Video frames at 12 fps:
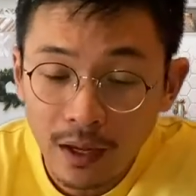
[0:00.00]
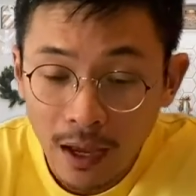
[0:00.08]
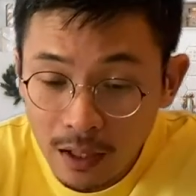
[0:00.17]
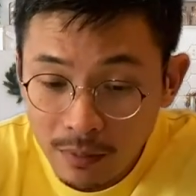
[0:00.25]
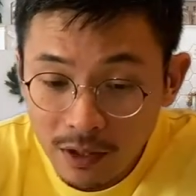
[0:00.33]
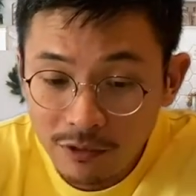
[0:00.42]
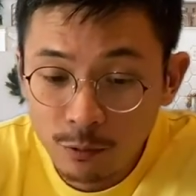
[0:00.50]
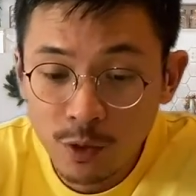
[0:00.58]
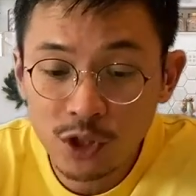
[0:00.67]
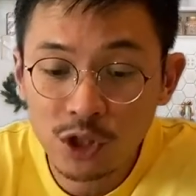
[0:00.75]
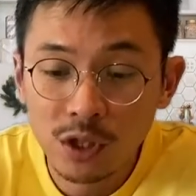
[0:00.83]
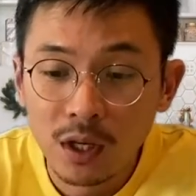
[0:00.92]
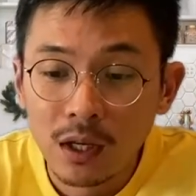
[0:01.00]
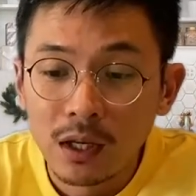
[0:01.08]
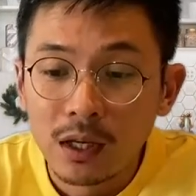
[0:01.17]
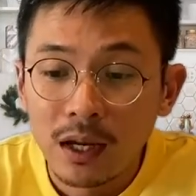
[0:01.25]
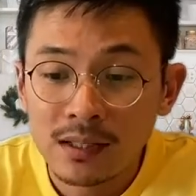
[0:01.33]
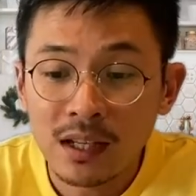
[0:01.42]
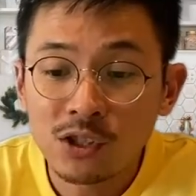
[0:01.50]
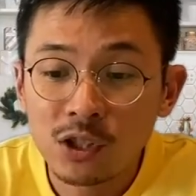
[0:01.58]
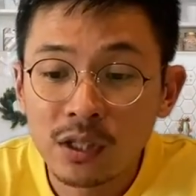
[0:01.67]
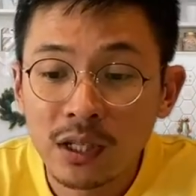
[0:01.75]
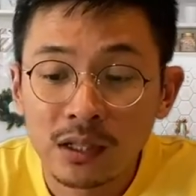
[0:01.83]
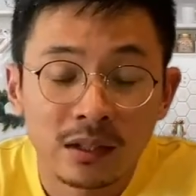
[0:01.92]
and above, which
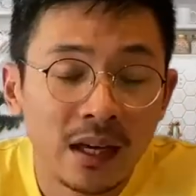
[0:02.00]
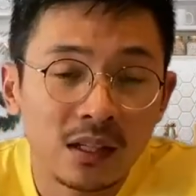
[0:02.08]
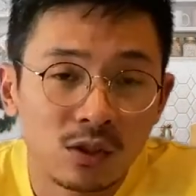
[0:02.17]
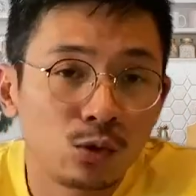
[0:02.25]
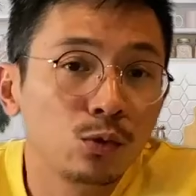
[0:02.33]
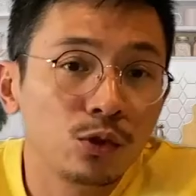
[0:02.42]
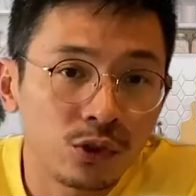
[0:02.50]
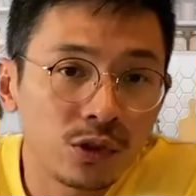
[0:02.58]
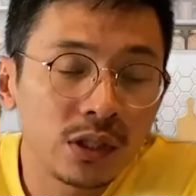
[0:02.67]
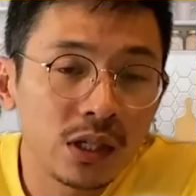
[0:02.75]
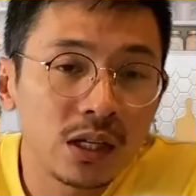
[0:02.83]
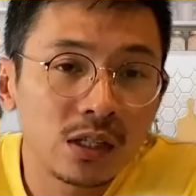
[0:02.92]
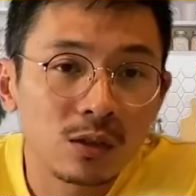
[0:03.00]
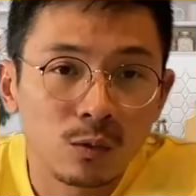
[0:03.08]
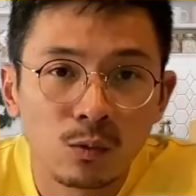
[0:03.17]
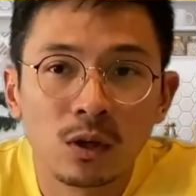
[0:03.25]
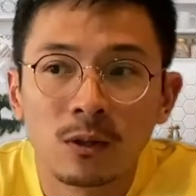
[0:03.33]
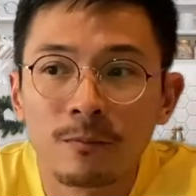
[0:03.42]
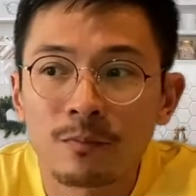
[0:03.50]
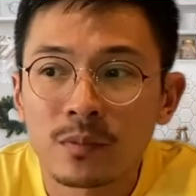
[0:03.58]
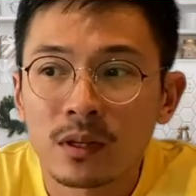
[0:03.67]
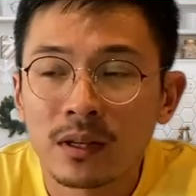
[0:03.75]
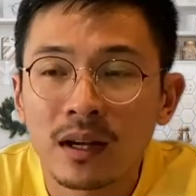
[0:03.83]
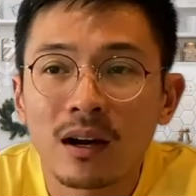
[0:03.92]
essentially in the next 2 to 3 years will
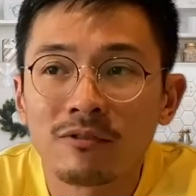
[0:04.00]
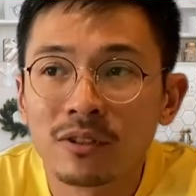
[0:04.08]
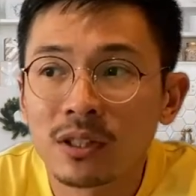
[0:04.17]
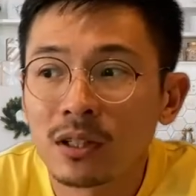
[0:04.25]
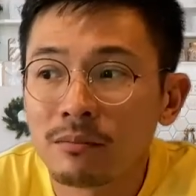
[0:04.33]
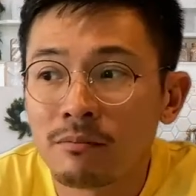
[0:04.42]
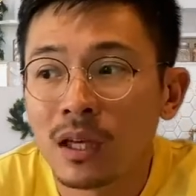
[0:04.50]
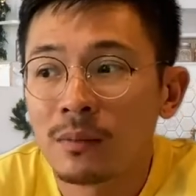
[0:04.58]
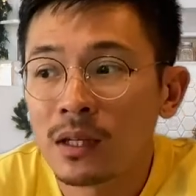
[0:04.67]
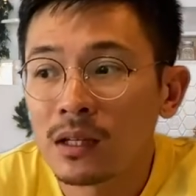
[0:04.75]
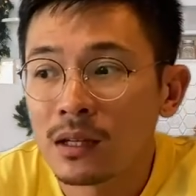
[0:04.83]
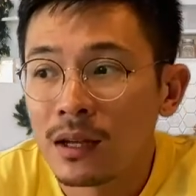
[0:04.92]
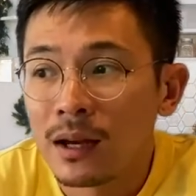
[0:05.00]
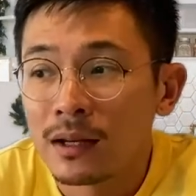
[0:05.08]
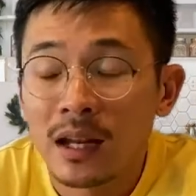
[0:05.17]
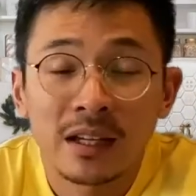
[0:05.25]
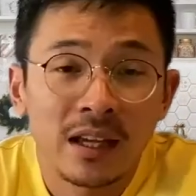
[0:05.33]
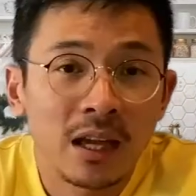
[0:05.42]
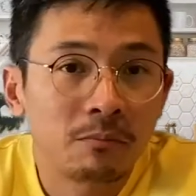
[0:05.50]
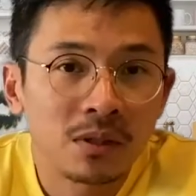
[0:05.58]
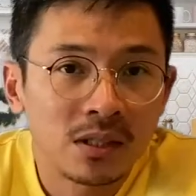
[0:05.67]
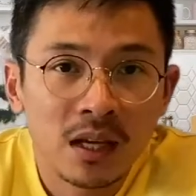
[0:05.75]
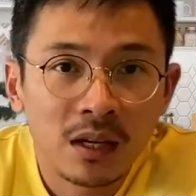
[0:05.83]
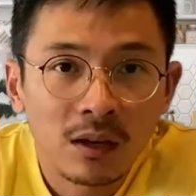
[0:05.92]
cover maybe
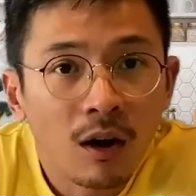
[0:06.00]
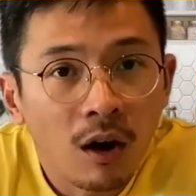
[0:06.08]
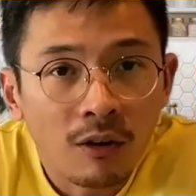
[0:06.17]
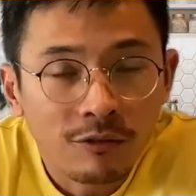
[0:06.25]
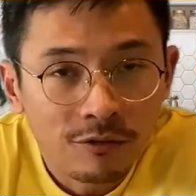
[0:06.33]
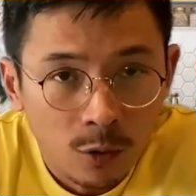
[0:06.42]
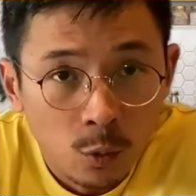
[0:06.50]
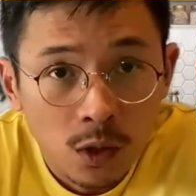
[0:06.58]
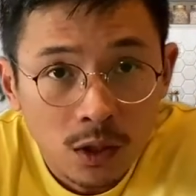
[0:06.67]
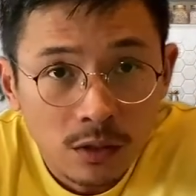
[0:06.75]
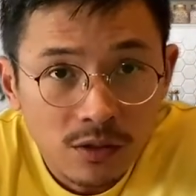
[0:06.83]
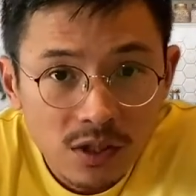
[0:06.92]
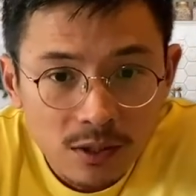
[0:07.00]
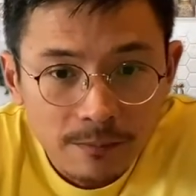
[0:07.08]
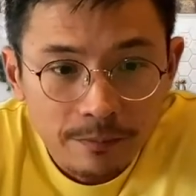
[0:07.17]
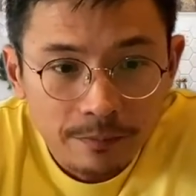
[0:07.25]
98% of the world's